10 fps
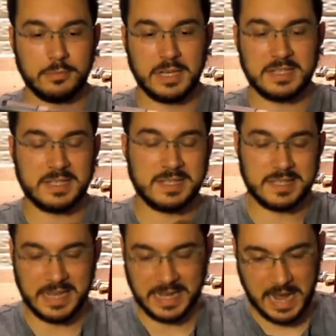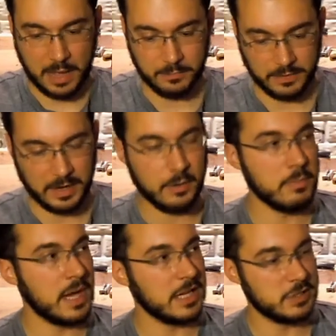Doesn't stick out very
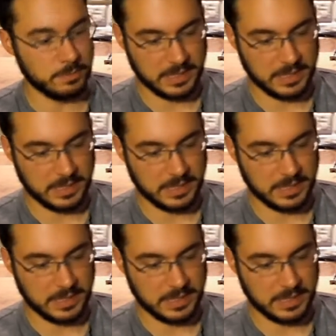much,